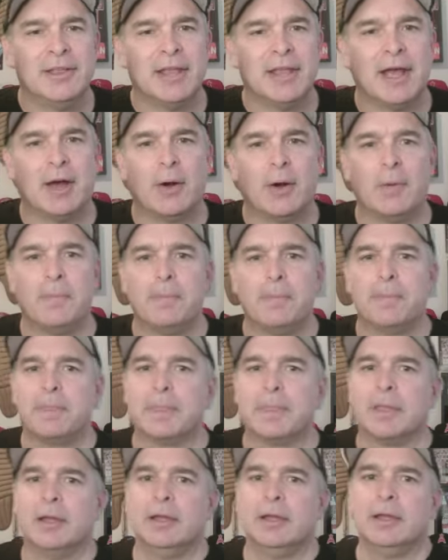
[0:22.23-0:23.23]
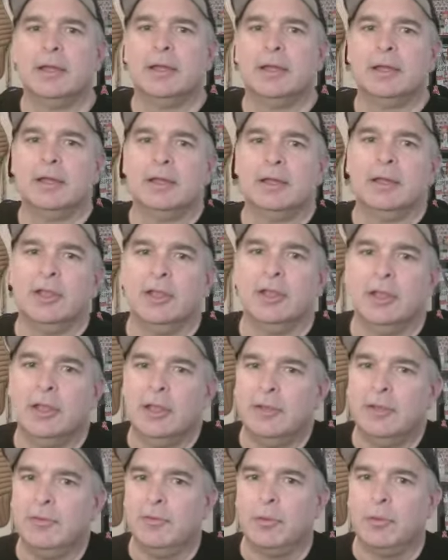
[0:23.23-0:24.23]
Now,
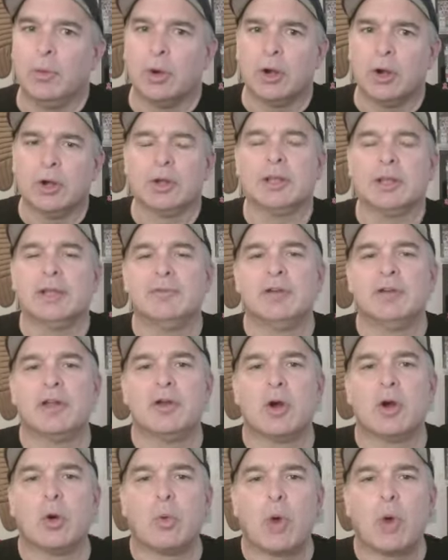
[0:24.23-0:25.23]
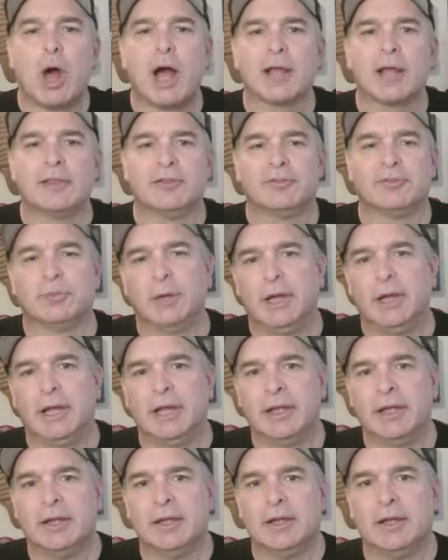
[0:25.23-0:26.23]
if you weren't living under a rock this
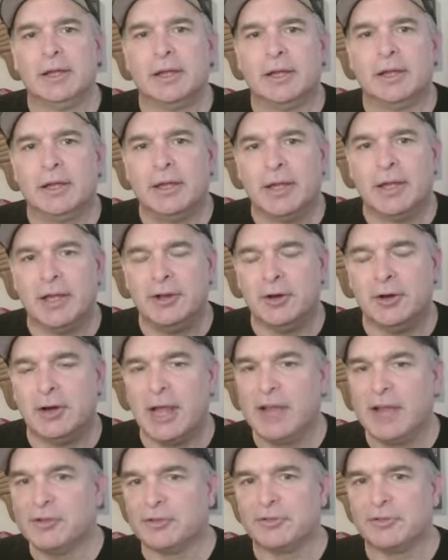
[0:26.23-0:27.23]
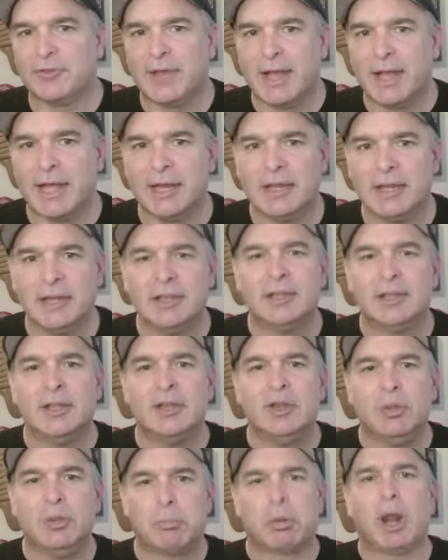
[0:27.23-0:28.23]
week and you're an Angels fan,
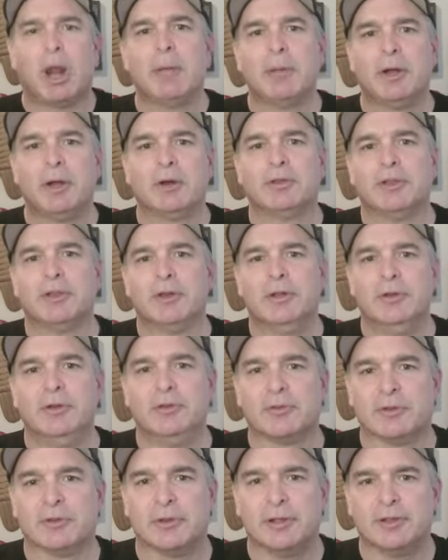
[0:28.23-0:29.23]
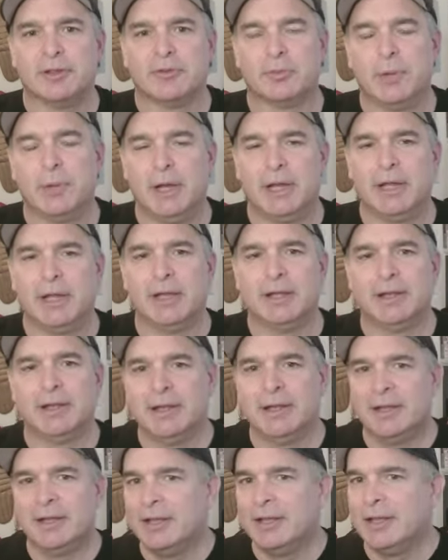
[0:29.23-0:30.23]
you probably heard the news earlier this week
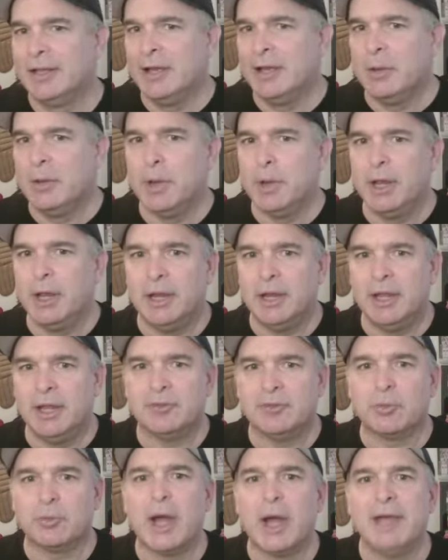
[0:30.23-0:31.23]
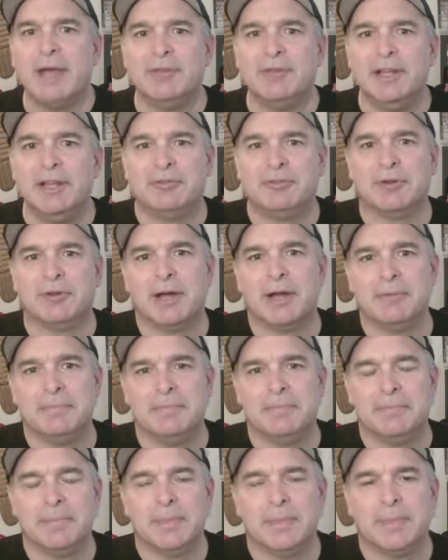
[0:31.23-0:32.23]
when his wife, Deidre
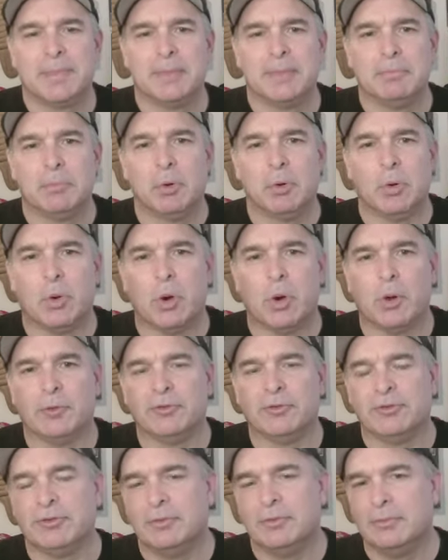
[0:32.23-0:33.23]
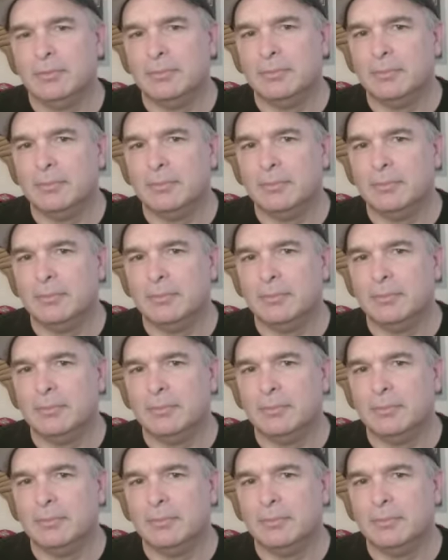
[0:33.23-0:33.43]
Pujols,